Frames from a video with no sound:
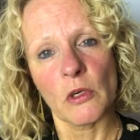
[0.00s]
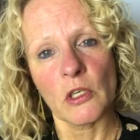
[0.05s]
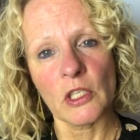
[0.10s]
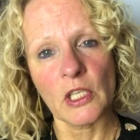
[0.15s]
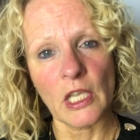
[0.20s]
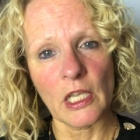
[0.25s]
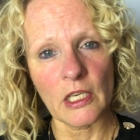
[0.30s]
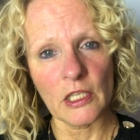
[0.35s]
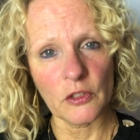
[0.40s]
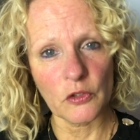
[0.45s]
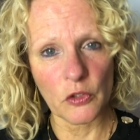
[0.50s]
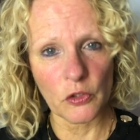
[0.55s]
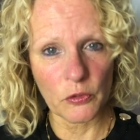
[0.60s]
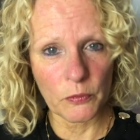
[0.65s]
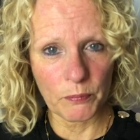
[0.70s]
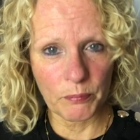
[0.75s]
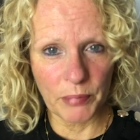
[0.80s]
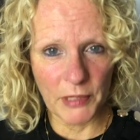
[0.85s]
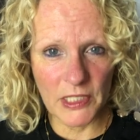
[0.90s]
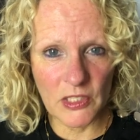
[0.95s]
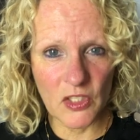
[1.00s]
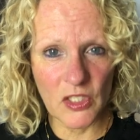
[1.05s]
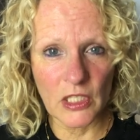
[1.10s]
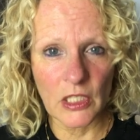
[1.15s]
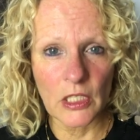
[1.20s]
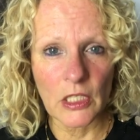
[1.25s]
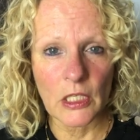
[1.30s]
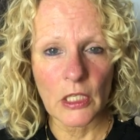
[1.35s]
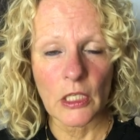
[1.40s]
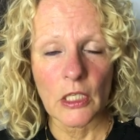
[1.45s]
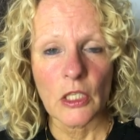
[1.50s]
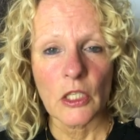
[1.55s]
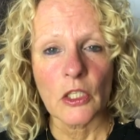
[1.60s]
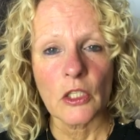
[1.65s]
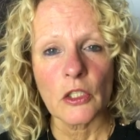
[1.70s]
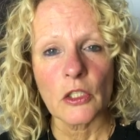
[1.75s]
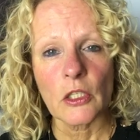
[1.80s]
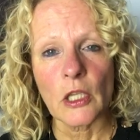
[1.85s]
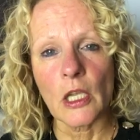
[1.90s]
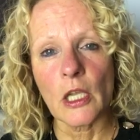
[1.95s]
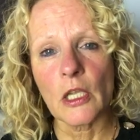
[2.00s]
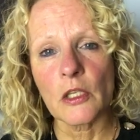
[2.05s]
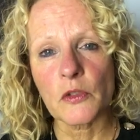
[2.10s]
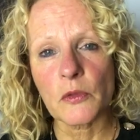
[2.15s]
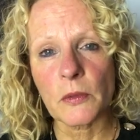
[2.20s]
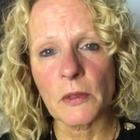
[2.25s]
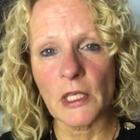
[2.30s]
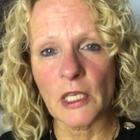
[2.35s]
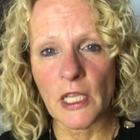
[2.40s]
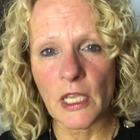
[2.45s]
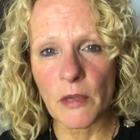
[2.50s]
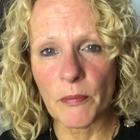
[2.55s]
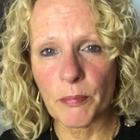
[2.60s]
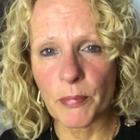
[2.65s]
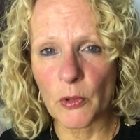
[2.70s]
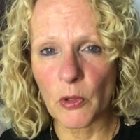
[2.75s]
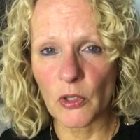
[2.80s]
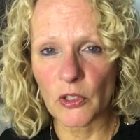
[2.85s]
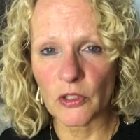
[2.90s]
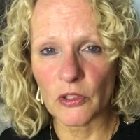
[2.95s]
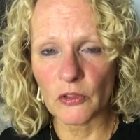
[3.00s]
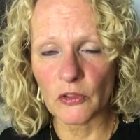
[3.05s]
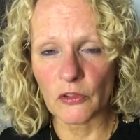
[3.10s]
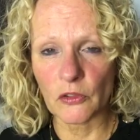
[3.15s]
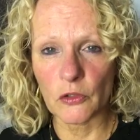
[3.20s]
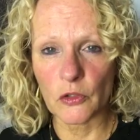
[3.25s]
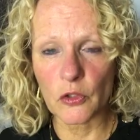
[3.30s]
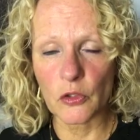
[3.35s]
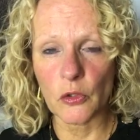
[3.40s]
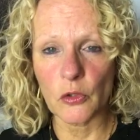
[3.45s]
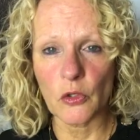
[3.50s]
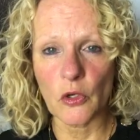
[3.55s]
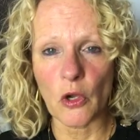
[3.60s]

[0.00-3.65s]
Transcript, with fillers: are getting too busy, it's really important to